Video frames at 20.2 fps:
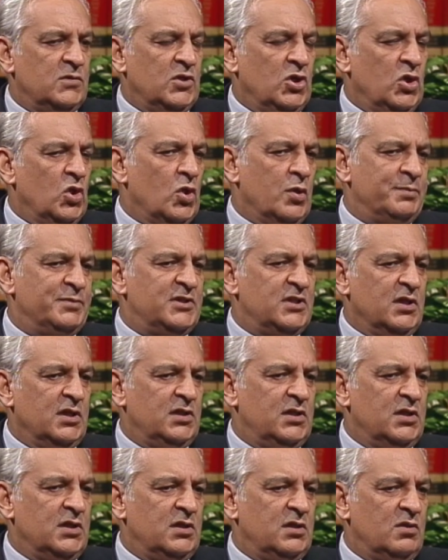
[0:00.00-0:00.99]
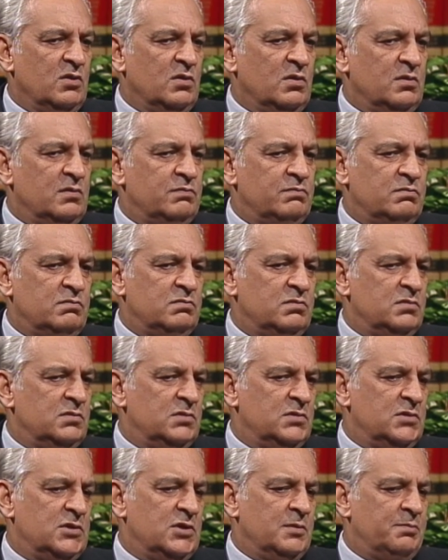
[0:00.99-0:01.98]
lopsided or
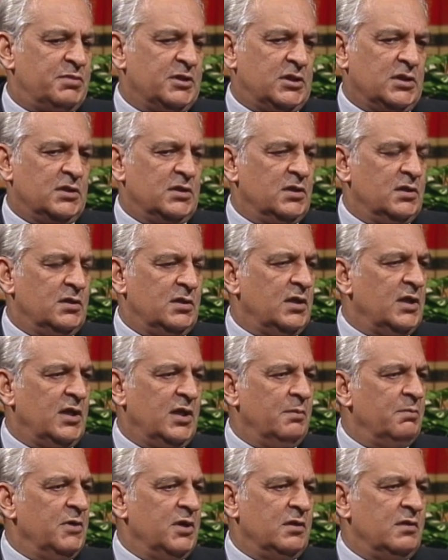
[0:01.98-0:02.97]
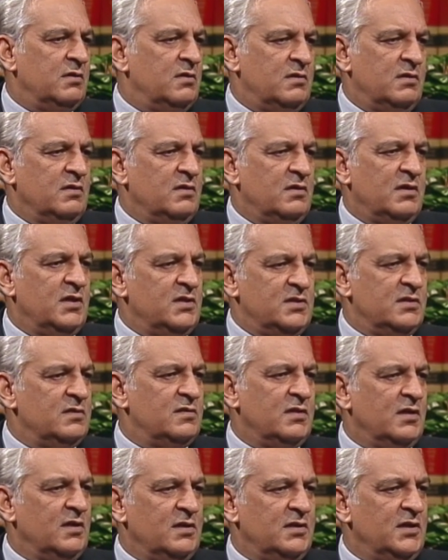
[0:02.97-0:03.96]
a particular element
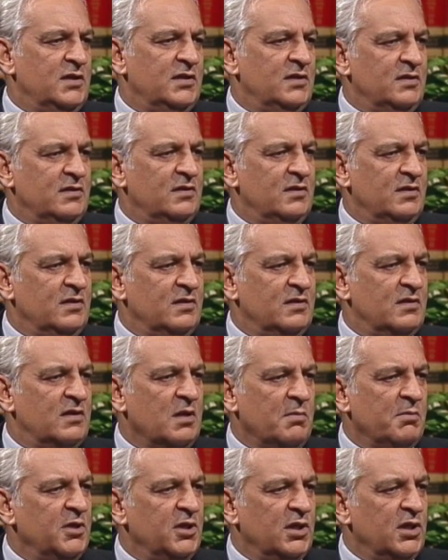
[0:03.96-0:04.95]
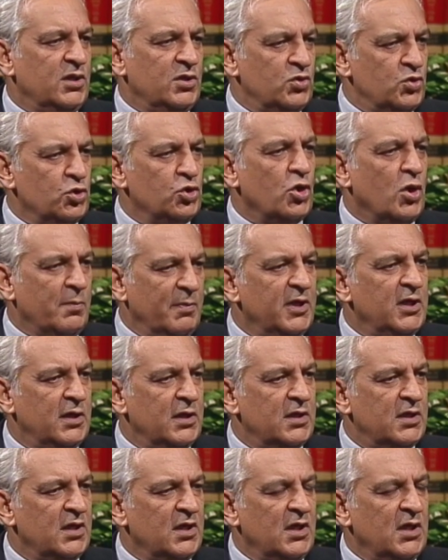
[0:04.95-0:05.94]
necessarily coming in to
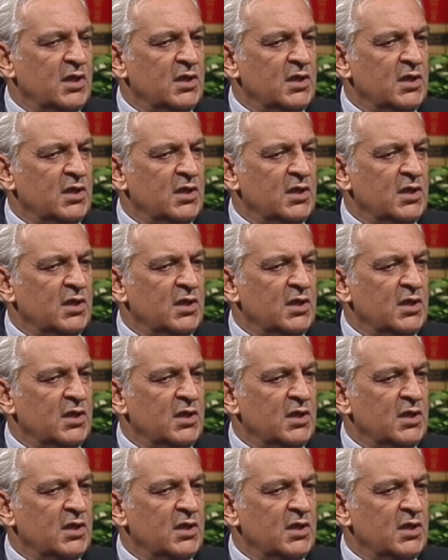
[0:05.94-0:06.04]
dominate.